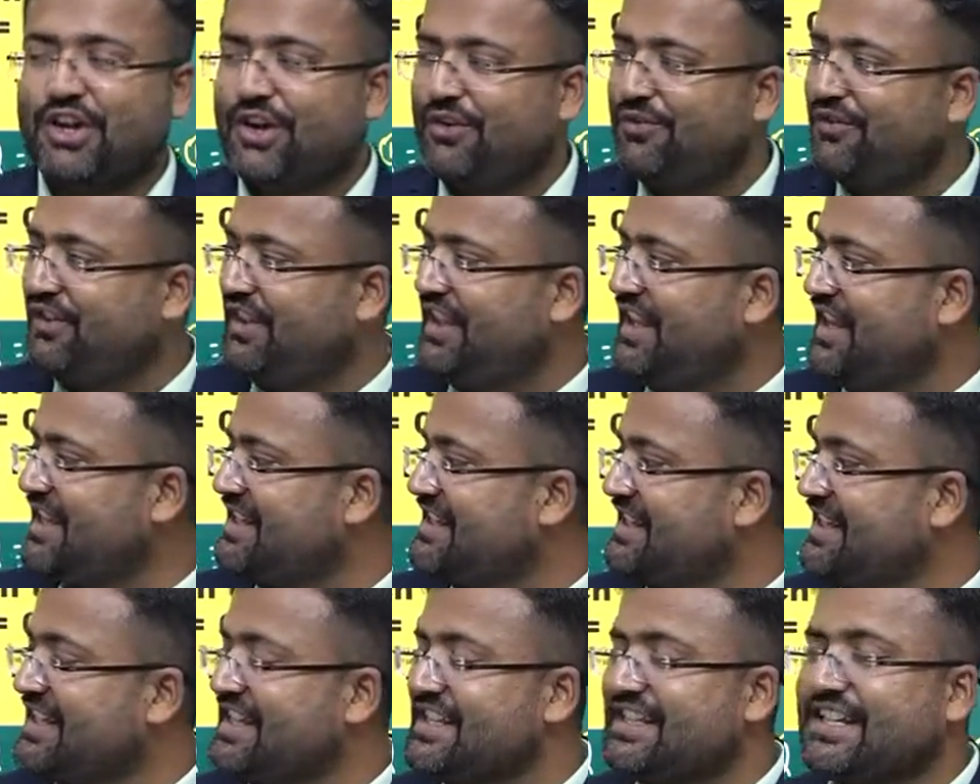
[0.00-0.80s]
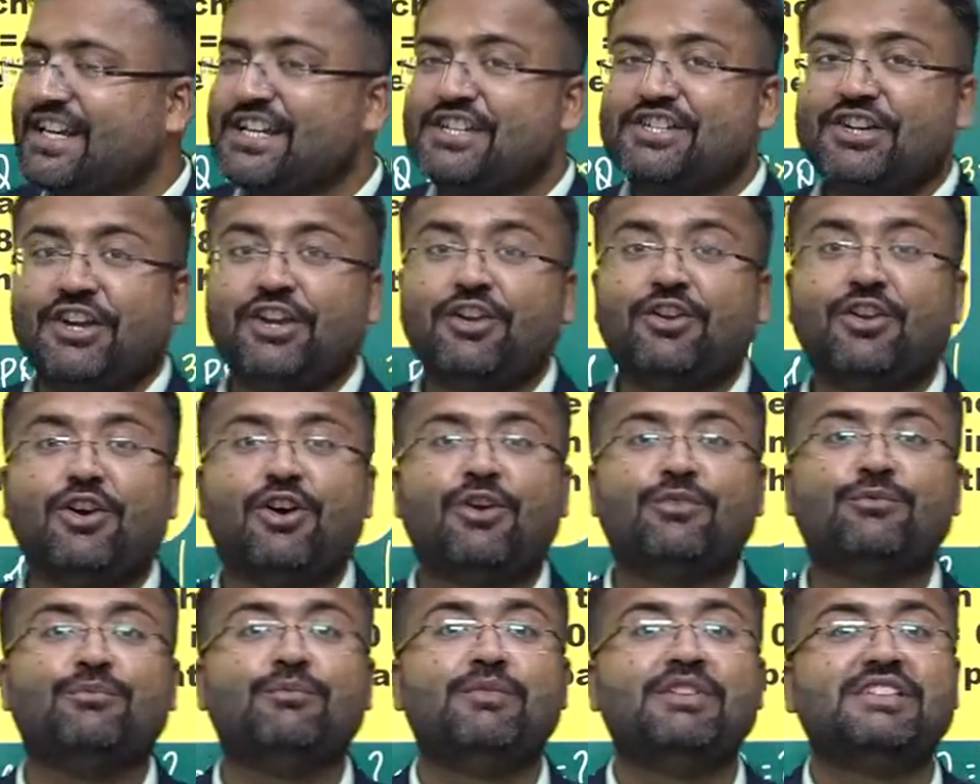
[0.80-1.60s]
of this discussion
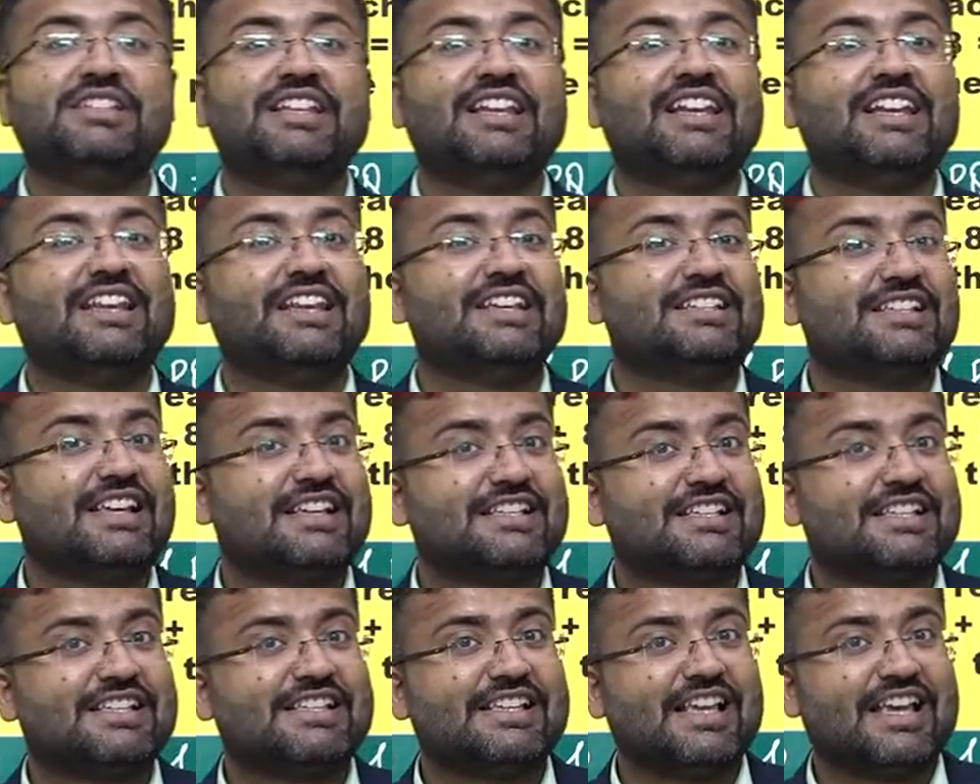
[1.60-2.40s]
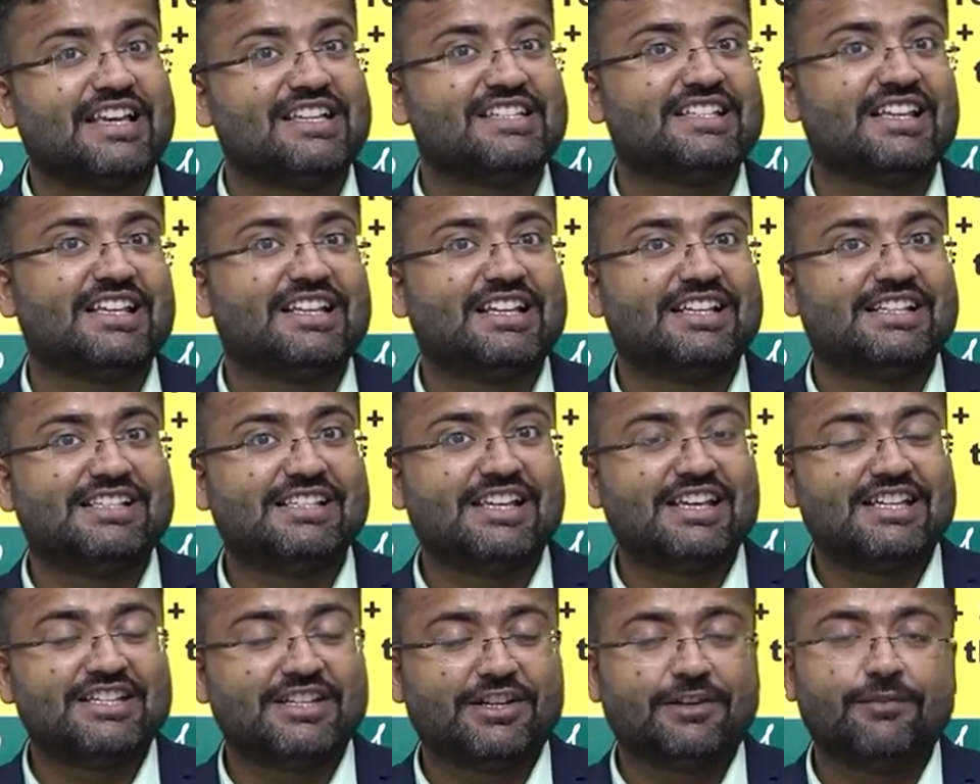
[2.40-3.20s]
of miscellaneous exercise in this
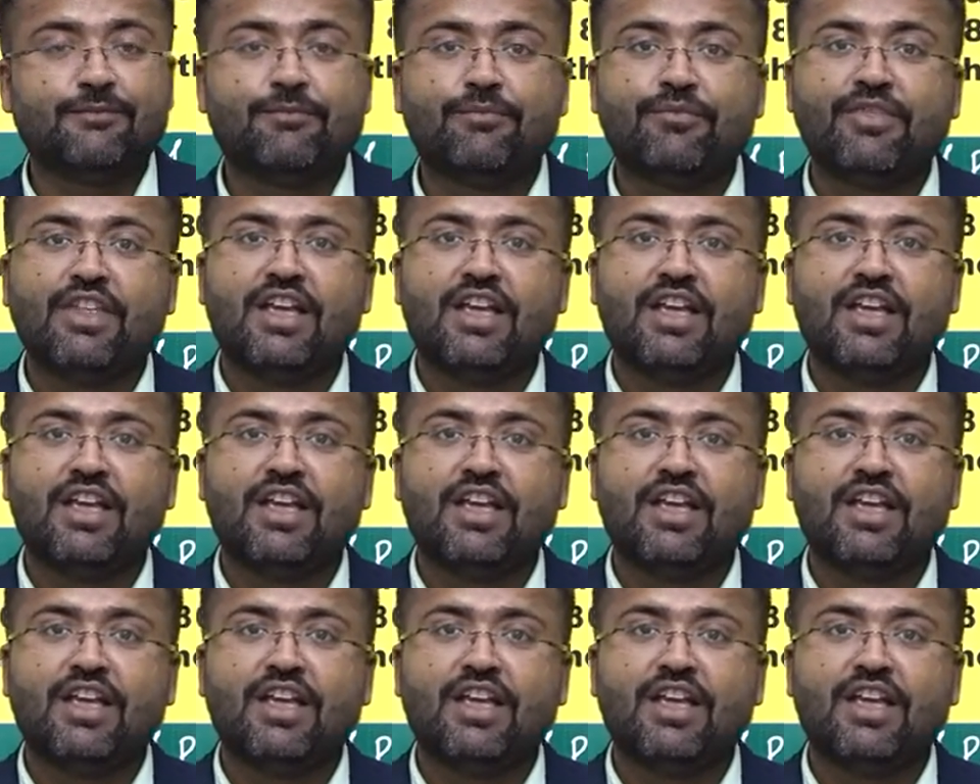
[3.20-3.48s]
session.